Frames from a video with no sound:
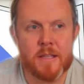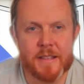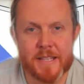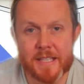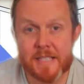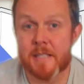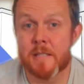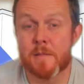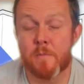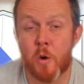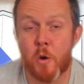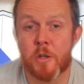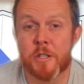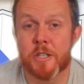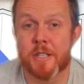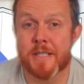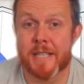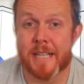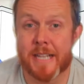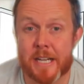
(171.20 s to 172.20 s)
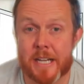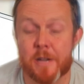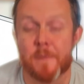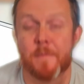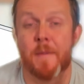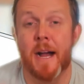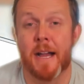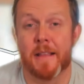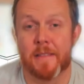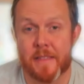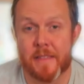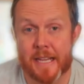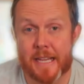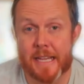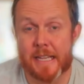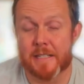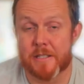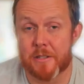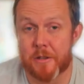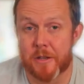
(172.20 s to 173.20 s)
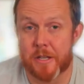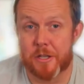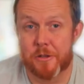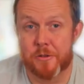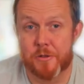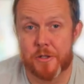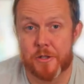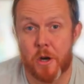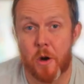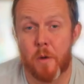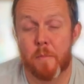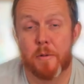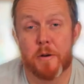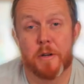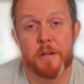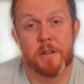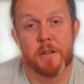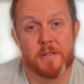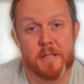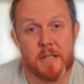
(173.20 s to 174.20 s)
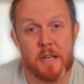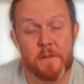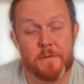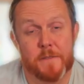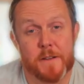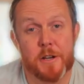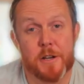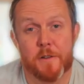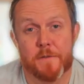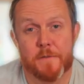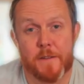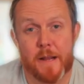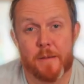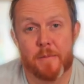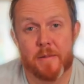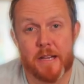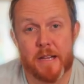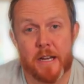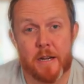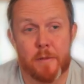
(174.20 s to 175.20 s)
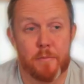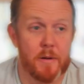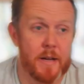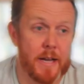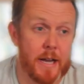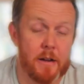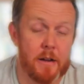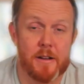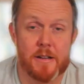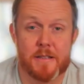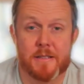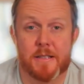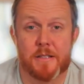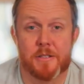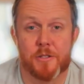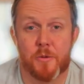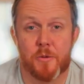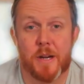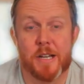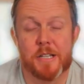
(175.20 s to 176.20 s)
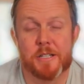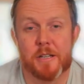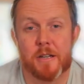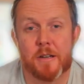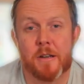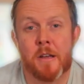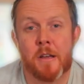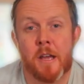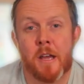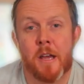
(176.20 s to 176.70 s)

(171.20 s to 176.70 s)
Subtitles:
This is more just to get your mind thinking so that you don't put yourself and your family in a precarious situation